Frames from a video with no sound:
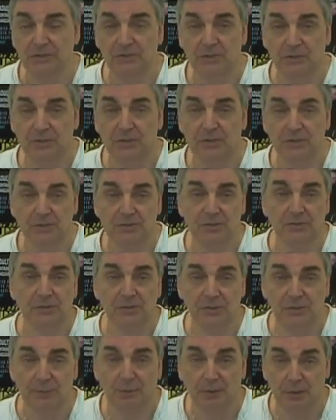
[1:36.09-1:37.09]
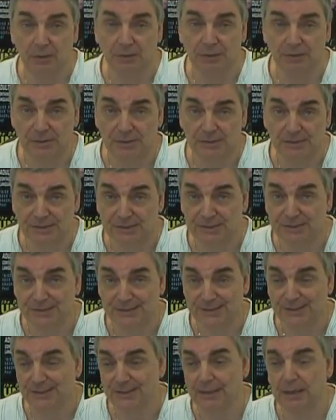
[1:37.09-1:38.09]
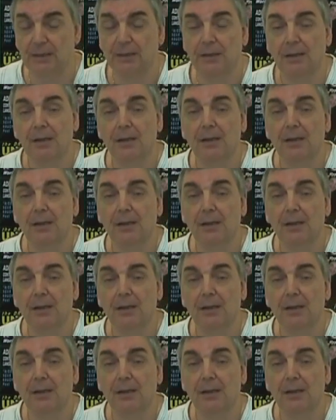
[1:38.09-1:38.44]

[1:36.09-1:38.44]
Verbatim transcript: You've only got to look at politics to see that